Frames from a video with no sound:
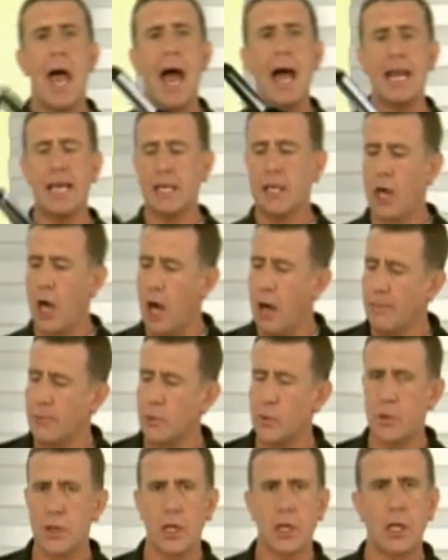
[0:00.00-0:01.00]
and it
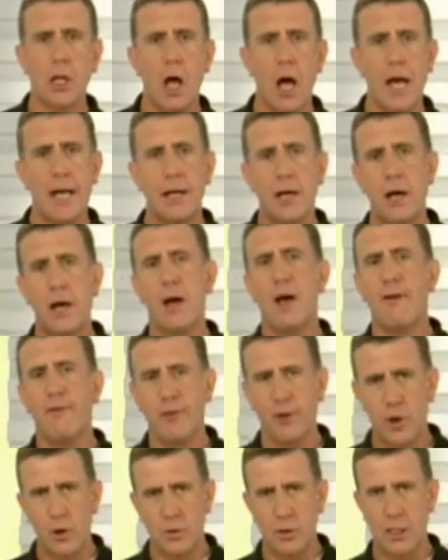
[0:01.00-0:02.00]
comes with a glider
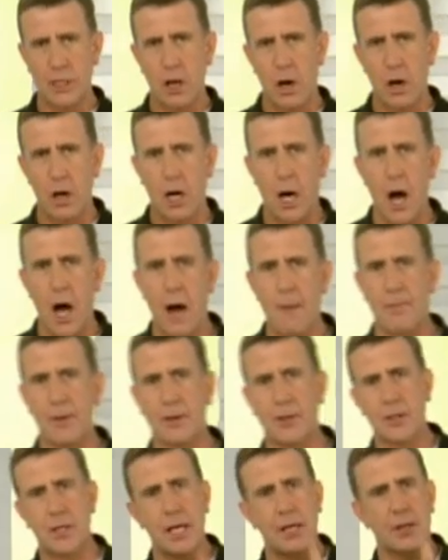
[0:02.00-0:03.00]
for using on
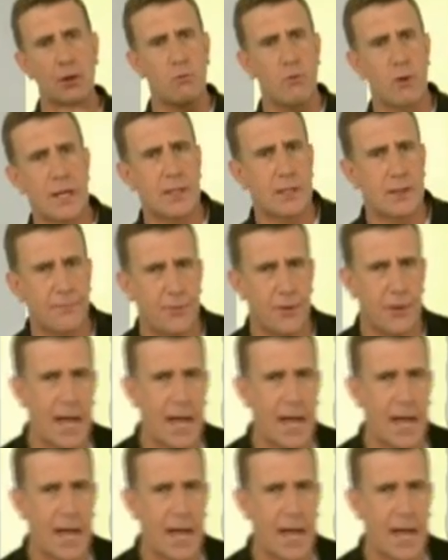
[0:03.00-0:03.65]
carpets, and there's a reason for